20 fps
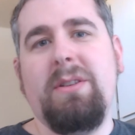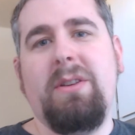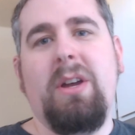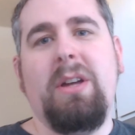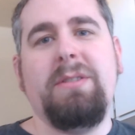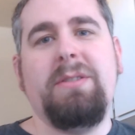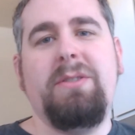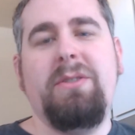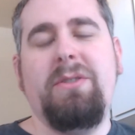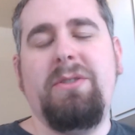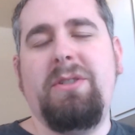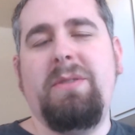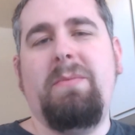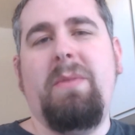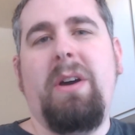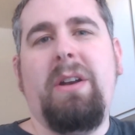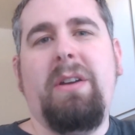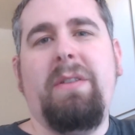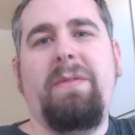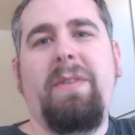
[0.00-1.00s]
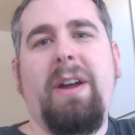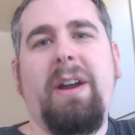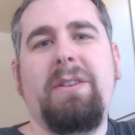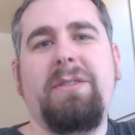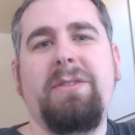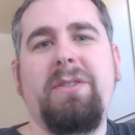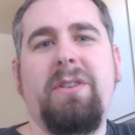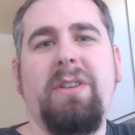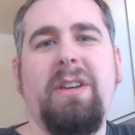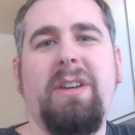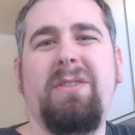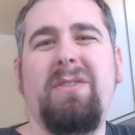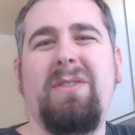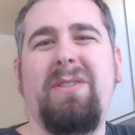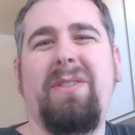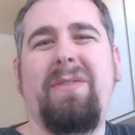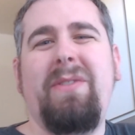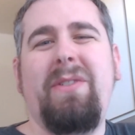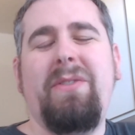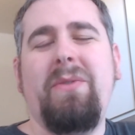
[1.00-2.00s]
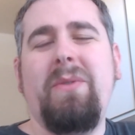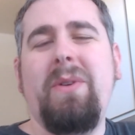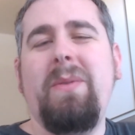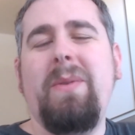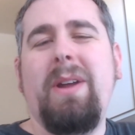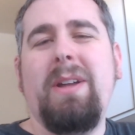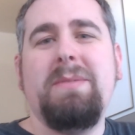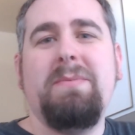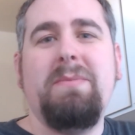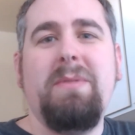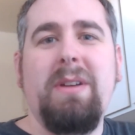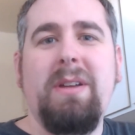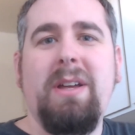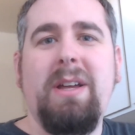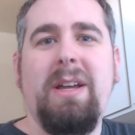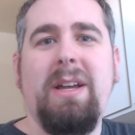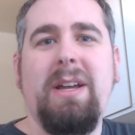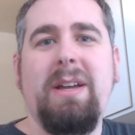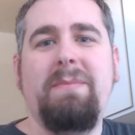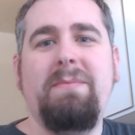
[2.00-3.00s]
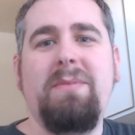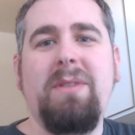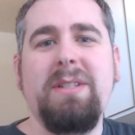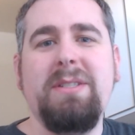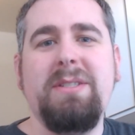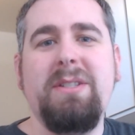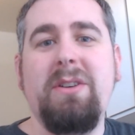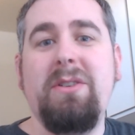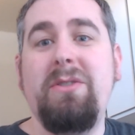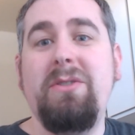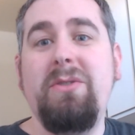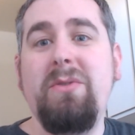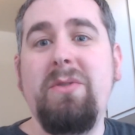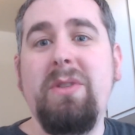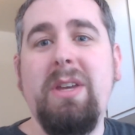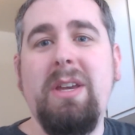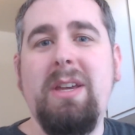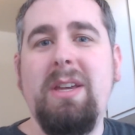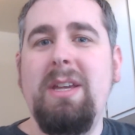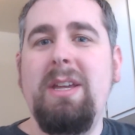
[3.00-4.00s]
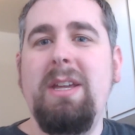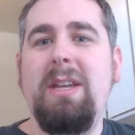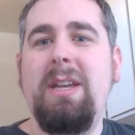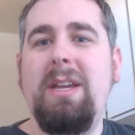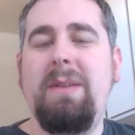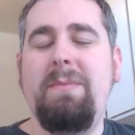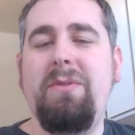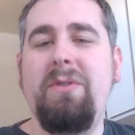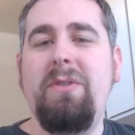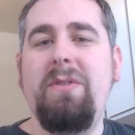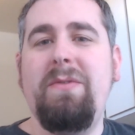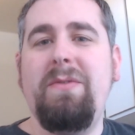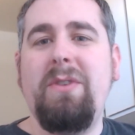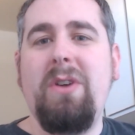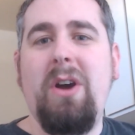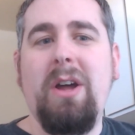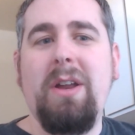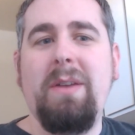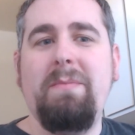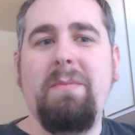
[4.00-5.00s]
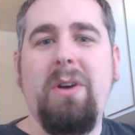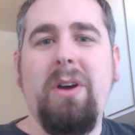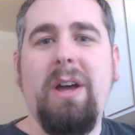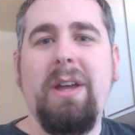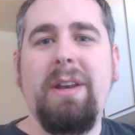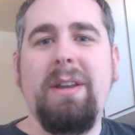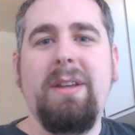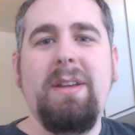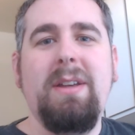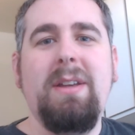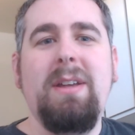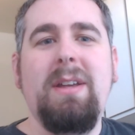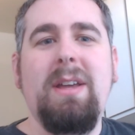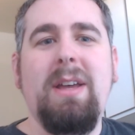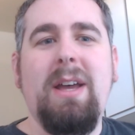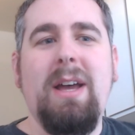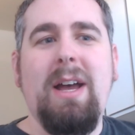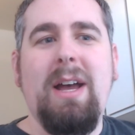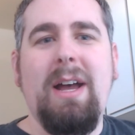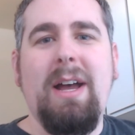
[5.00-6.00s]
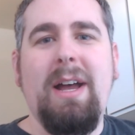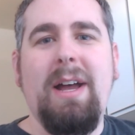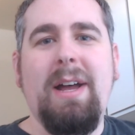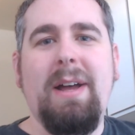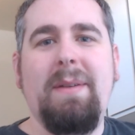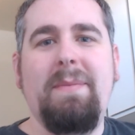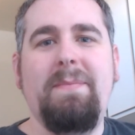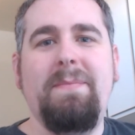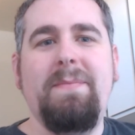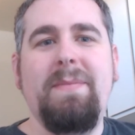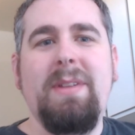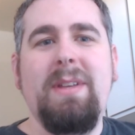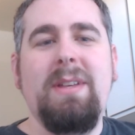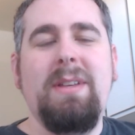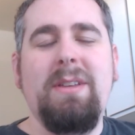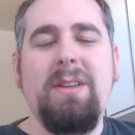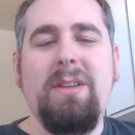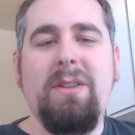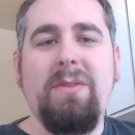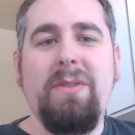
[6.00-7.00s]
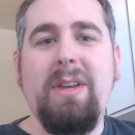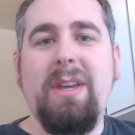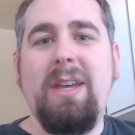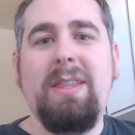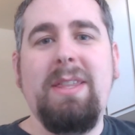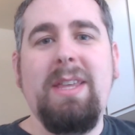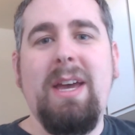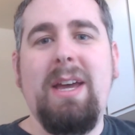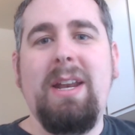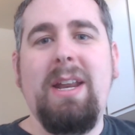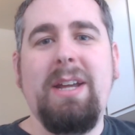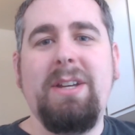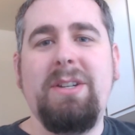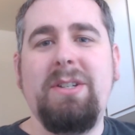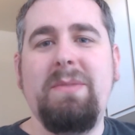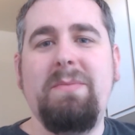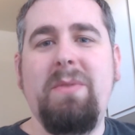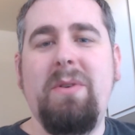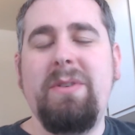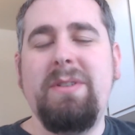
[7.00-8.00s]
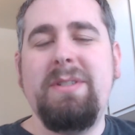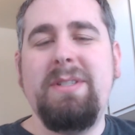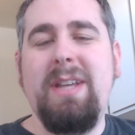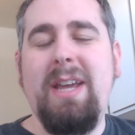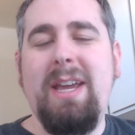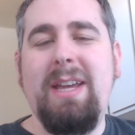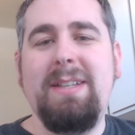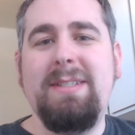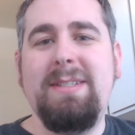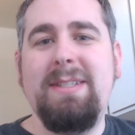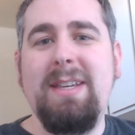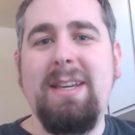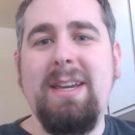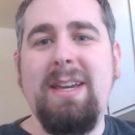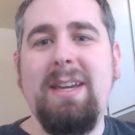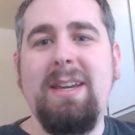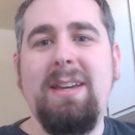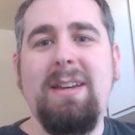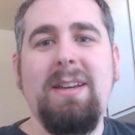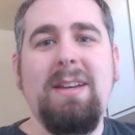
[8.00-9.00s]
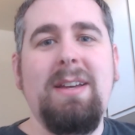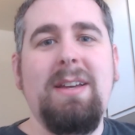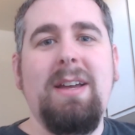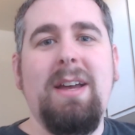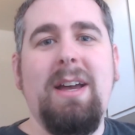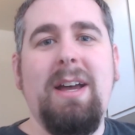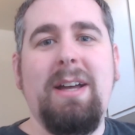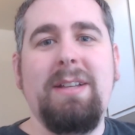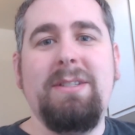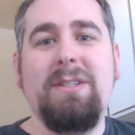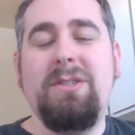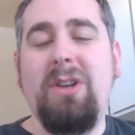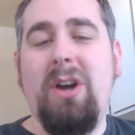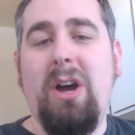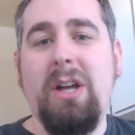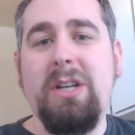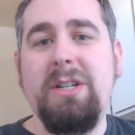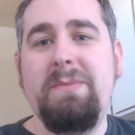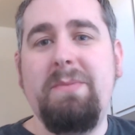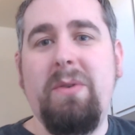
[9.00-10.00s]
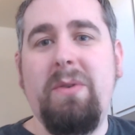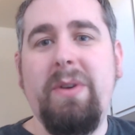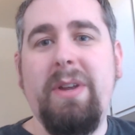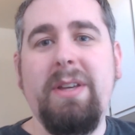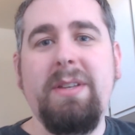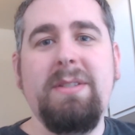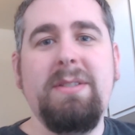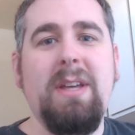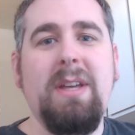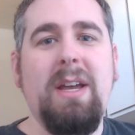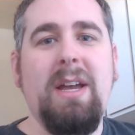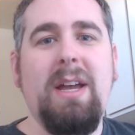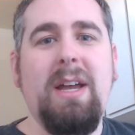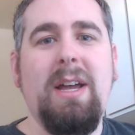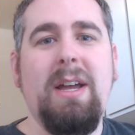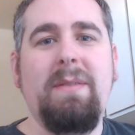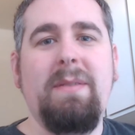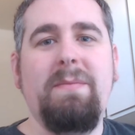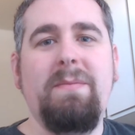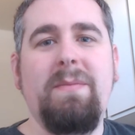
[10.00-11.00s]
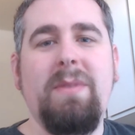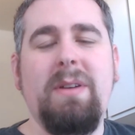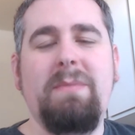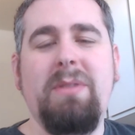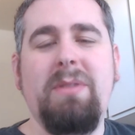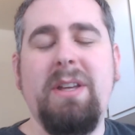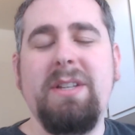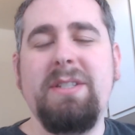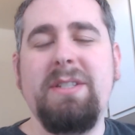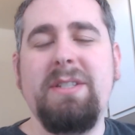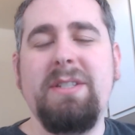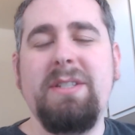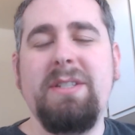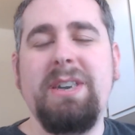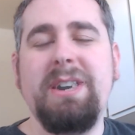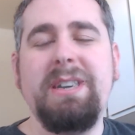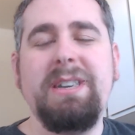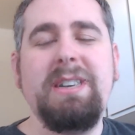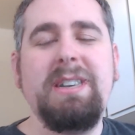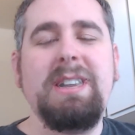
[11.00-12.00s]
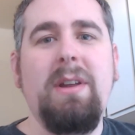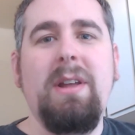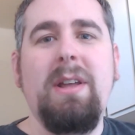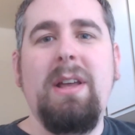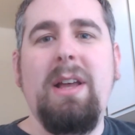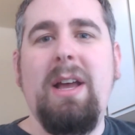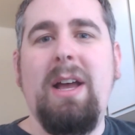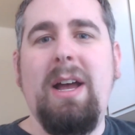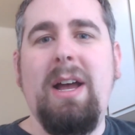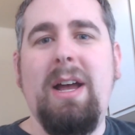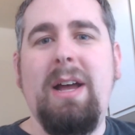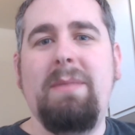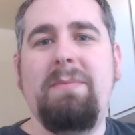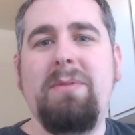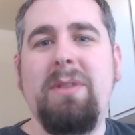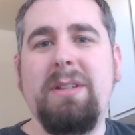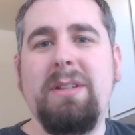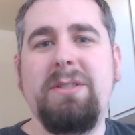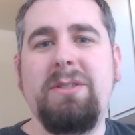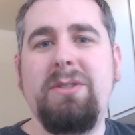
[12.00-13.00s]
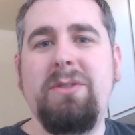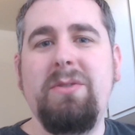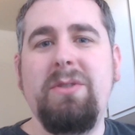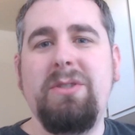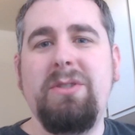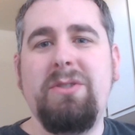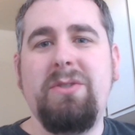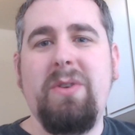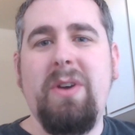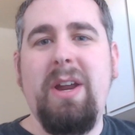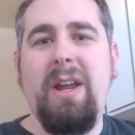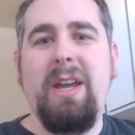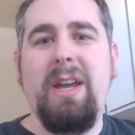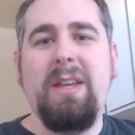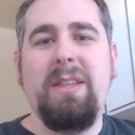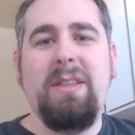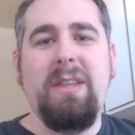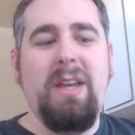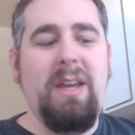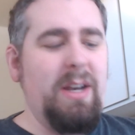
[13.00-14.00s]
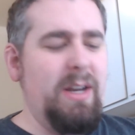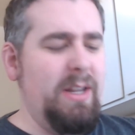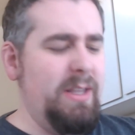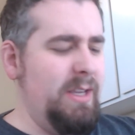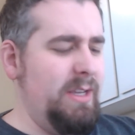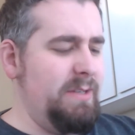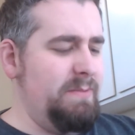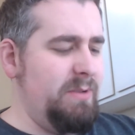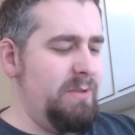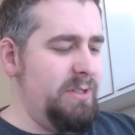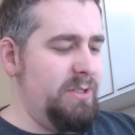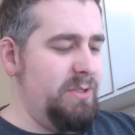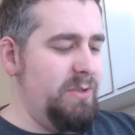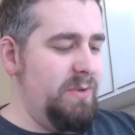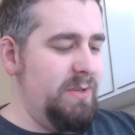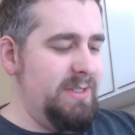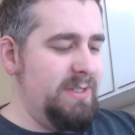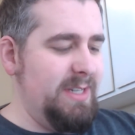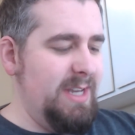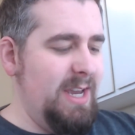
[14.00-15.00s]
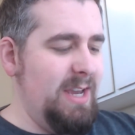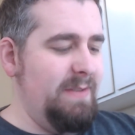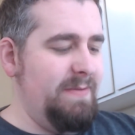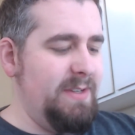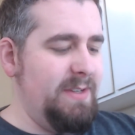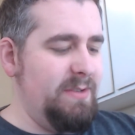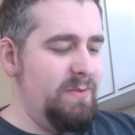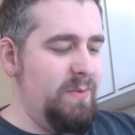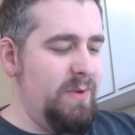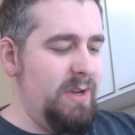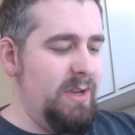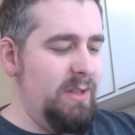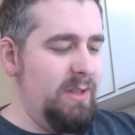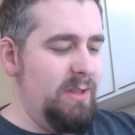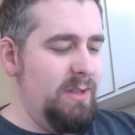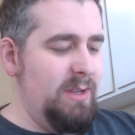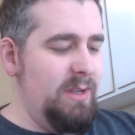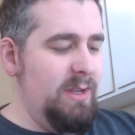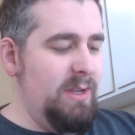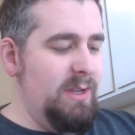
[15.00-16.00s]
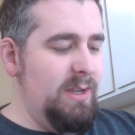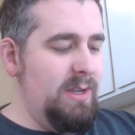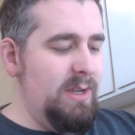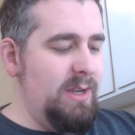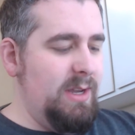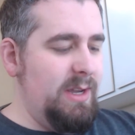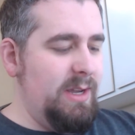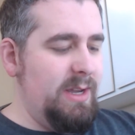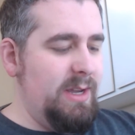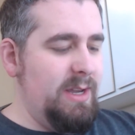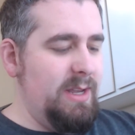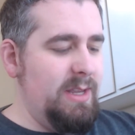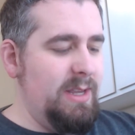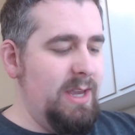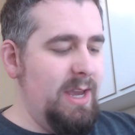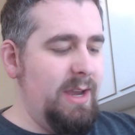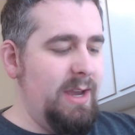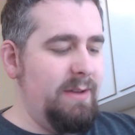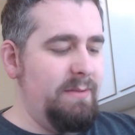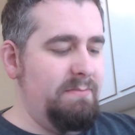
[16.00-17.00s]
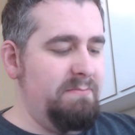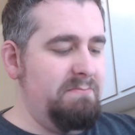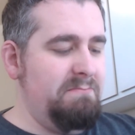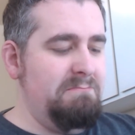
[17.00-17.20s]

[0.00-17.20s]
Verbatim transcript: Constitution modifier. So they can do it for three rounds pl uh, plus their newly improved con mod. Um, you know, they get that extra bonus to AC. Uh, it's a dodge bonus, um, a plus four, uh, plus two to strength, and I think it's plus two to saves as well. Uh, yeah.